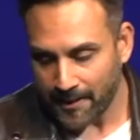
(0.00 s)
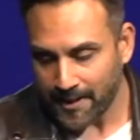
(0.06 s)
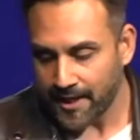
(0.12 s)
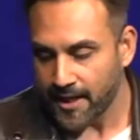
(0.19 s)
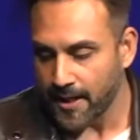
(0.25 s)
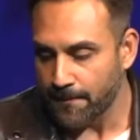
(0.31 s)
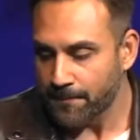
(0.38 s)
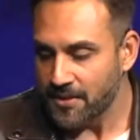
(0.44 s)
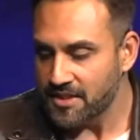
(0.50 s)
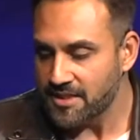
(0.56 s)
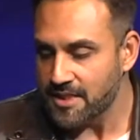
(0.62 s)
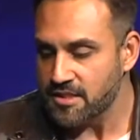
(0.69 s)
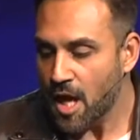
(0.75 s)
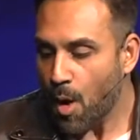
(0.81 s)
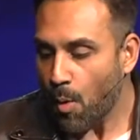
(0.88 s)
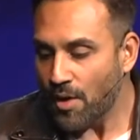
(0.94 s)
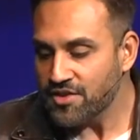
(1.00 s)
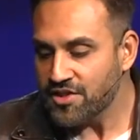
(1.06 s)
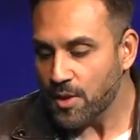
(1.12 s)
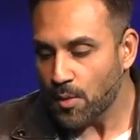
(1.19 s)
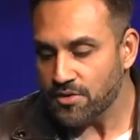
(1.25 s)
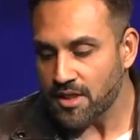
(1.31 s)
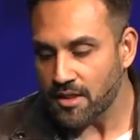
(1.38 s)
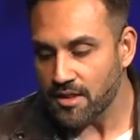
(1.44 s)
it up. He says, once there
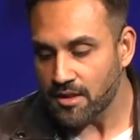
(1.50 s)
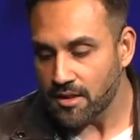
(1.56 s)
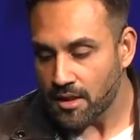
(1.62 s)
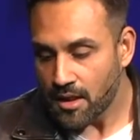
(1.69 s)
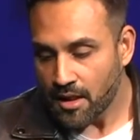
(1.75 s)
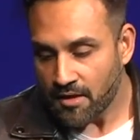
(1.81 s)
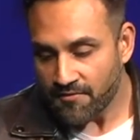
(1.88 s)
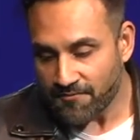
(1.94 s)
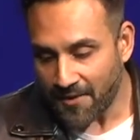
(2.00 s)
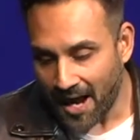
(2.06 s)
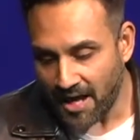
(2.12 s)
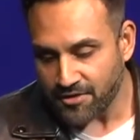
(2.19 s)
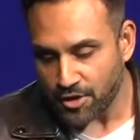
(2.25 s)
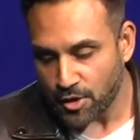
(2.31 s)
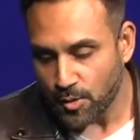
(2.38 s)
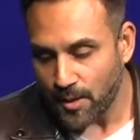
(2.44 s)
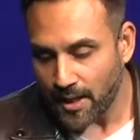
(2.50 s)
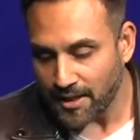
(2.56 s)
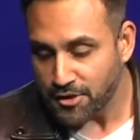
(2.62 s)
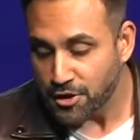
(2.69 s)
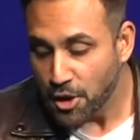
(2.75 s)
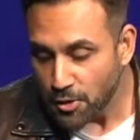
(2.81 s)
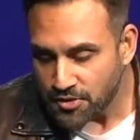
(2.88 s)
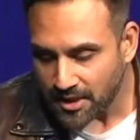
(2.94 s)
was a father who had
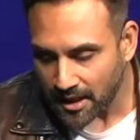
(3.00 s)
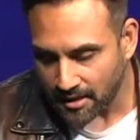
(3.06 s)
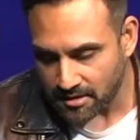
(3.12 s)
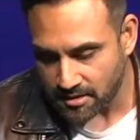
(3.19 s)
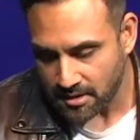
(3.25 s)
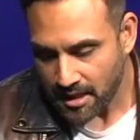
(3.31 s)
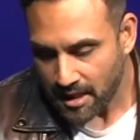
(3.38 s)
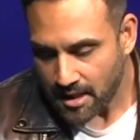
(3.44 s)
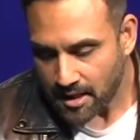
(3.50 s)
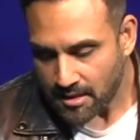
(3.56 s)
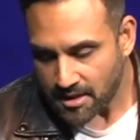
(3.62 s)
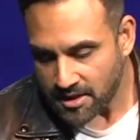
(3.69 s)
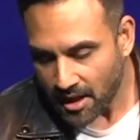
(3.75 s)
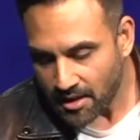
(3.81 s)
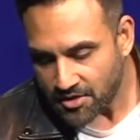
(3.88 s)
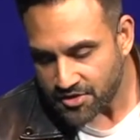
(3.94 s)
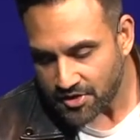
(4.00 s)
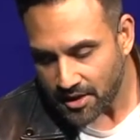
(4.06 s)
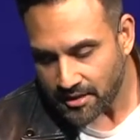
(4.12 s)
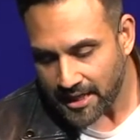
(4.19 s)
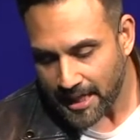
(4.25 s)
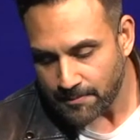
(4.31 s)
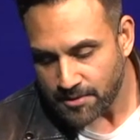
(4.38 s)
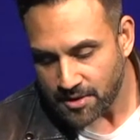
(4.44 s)
2 sons. The younger son
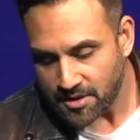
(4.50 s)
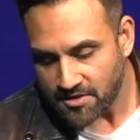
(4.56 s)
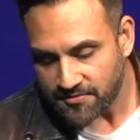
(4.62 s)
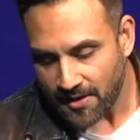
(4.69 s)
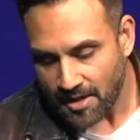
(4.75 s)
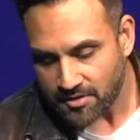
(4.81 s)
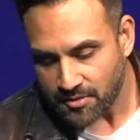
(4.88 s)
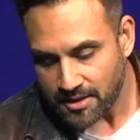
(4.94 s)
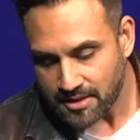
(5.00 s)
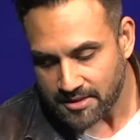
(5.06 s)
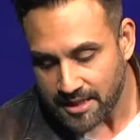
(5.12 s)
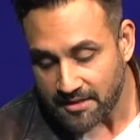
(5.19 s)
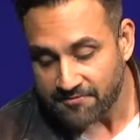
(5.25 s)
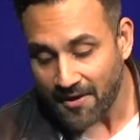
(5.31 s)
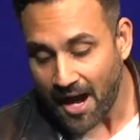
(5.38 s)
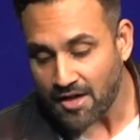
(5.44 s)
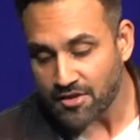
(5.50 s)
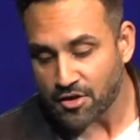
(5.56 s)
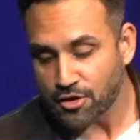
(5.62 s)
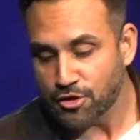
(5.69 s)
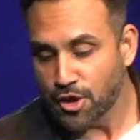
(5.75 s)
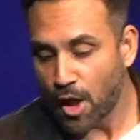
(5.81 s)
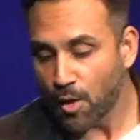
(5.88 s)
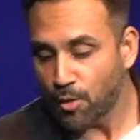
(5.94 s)
came to his father and said, Father,
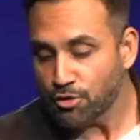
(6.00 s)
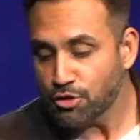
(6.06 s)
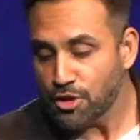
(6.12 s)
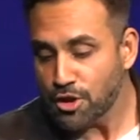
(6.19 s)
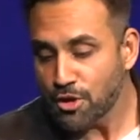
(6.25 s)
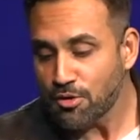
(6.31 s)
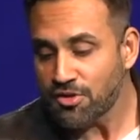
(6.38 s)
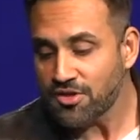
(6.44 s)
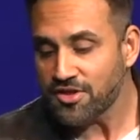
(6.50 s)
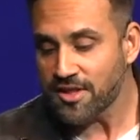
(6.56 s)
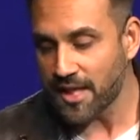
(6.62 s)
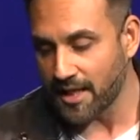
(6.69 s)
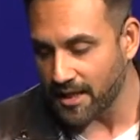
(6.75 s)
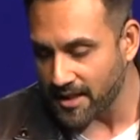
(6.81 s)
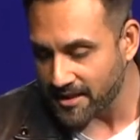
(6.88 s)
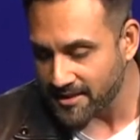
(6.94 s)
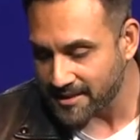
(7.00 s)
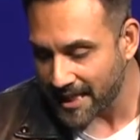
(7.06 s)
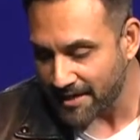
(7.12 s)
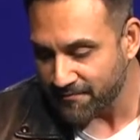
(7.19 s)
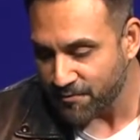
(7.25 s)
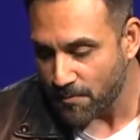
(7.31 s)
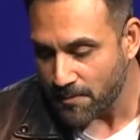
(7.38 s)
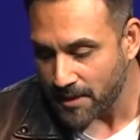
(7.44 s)
don't you think it's time
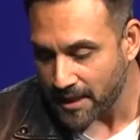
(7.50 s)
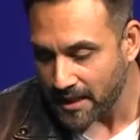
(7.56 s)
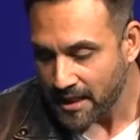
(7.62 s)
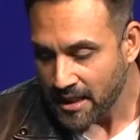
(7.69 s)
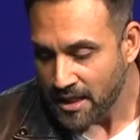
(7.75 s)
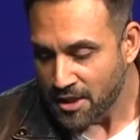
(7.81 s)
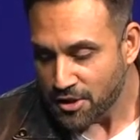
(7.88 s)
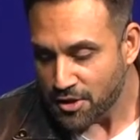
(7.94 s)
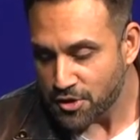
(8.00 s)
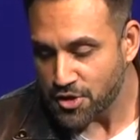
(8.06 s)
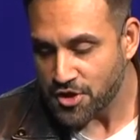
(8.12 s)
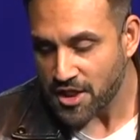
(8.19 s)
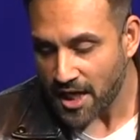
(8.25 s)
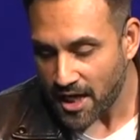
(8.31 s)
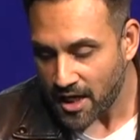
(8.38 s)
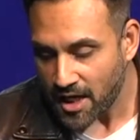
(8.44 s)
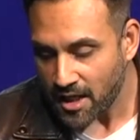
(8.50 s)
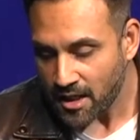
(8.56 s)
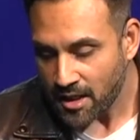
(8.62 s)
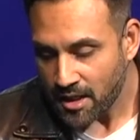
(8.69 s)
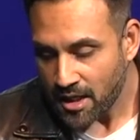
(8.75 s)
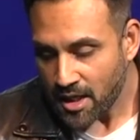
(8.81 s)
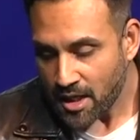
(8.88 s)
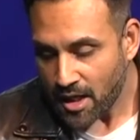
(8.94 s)
for me to
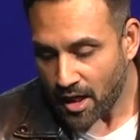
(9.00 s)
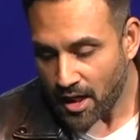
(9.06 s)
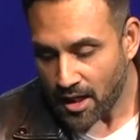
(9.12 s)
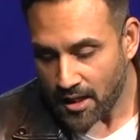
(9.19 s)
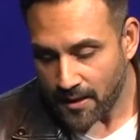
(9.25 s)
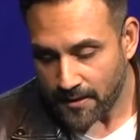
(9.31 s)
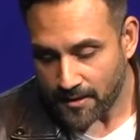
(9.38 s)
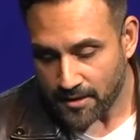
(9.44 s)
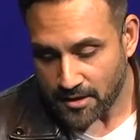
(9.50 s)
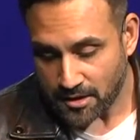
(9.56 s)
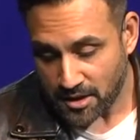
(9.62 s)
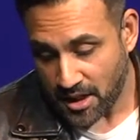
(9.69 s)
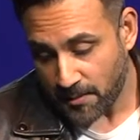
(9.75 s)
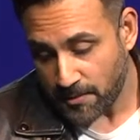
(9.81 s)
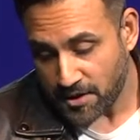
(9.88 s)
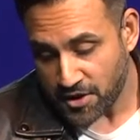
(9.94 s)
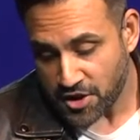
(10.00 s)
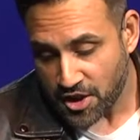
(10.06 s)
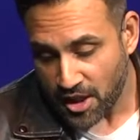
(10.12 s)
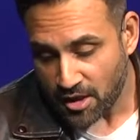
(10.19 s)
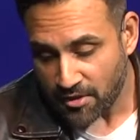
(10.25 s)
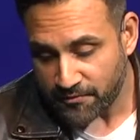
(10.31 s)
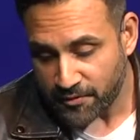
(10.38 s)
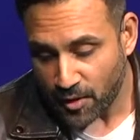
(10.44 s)
give me the share
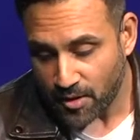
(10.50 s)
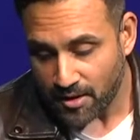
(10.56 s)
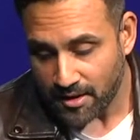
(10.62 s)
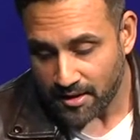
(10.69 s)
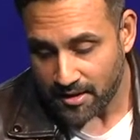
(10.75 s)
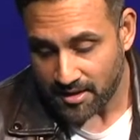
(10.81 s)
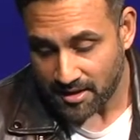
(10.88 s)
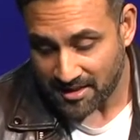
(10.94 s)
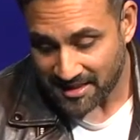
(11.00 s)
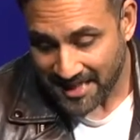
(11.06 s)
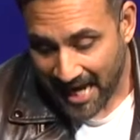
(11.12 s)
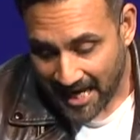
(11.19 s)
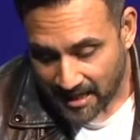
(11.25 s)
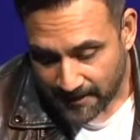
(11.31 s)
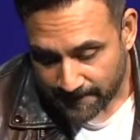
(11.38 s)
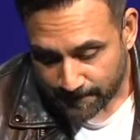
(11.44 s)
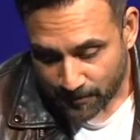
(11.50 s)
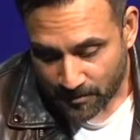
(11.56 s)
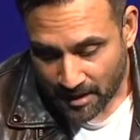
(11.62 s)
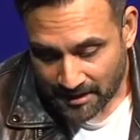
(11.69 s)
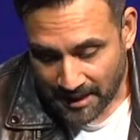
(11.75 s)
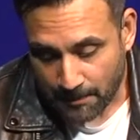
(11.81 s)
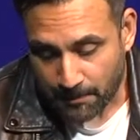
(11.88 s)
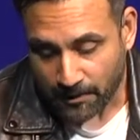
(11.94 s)
of your estate
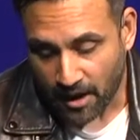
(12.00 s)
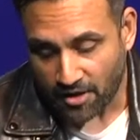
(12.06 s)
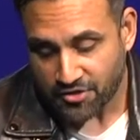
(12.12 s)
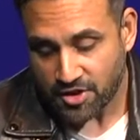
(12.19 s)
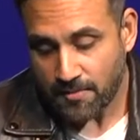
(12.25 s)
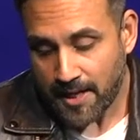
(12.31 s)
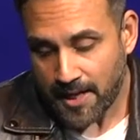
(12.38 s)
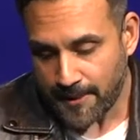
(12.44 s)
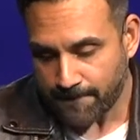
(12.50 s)
that belongs to me?